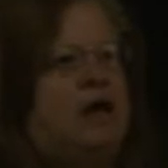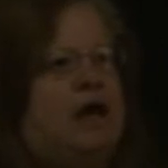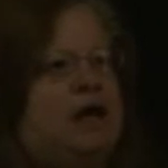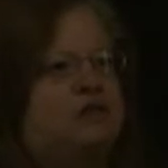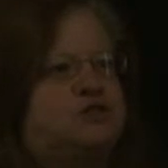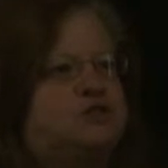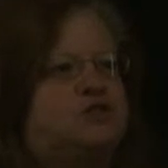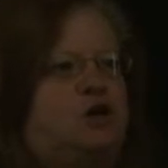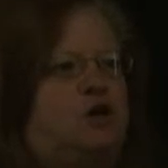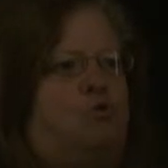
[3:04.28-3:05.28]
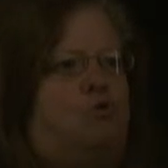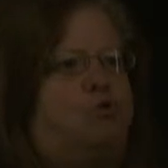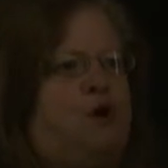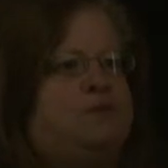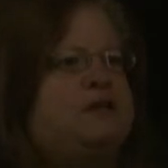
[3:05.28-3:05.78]
And so
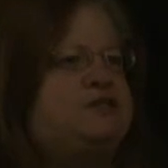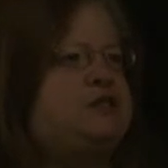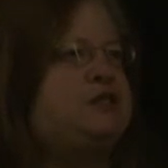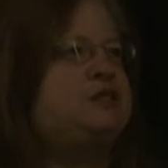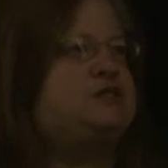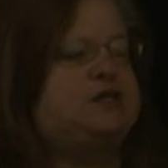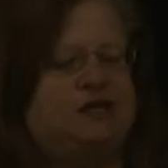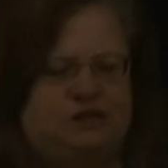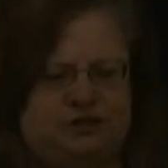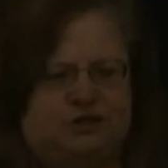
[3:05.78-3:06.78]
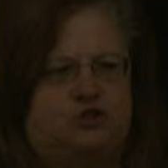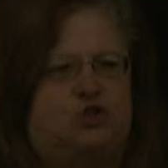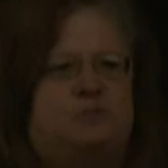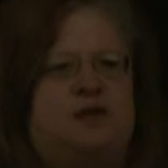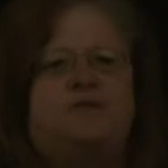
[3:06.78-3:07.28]
what this is, is it's
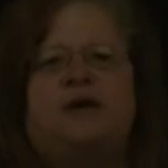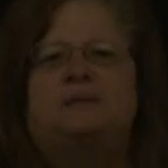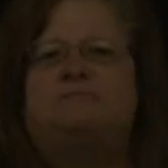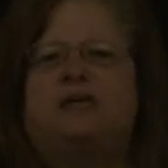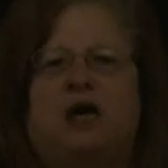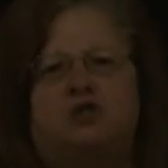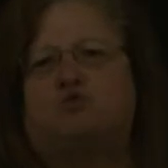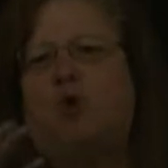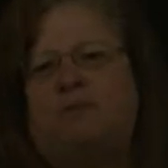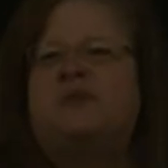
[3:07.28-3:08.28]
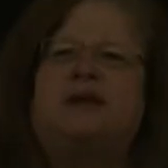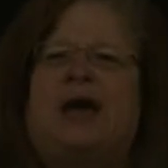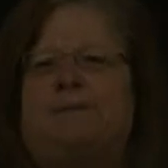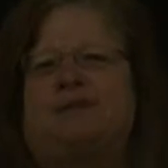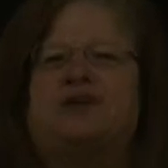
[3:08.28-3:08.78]
assuming that because one thing
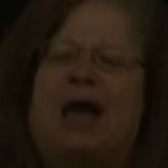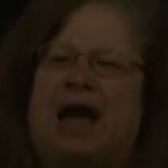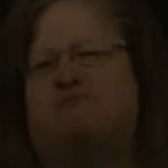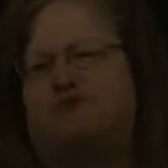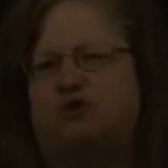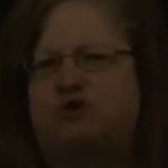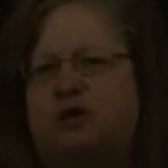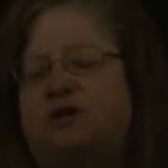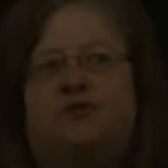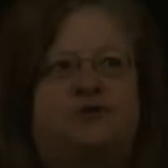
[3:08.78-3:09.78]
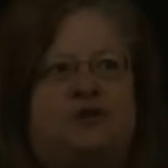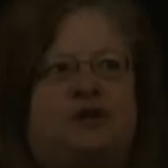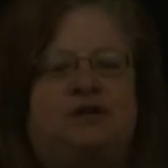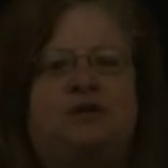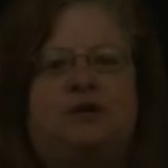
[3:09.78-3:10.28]
happened after another
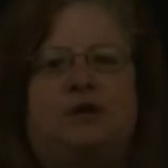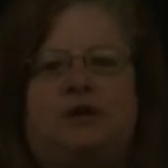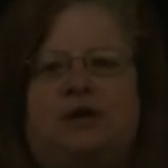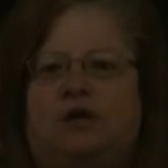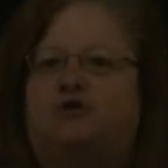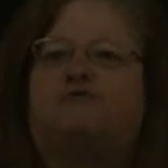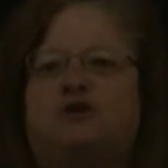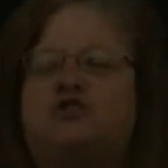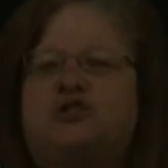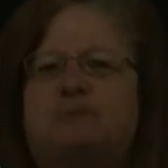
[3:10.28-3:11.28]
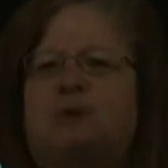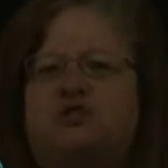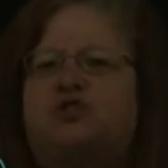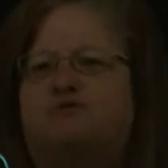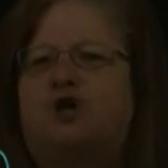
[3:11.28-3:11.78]
thing, the first thing
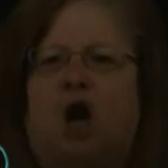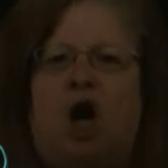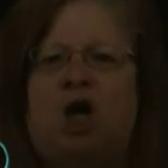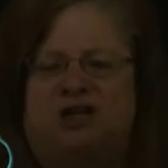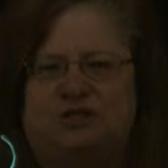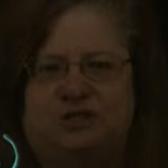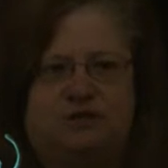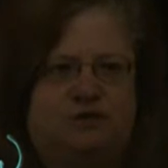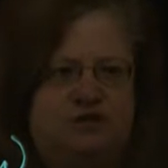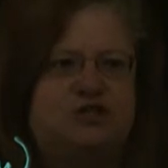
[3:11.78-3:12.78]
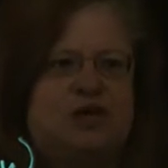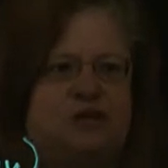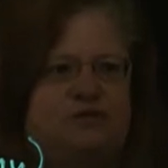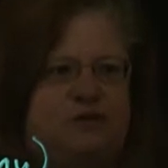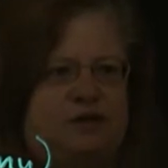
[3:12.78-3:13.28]
must have caused the
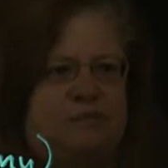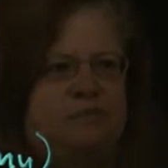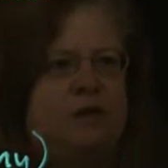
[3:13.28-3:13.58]
second thing.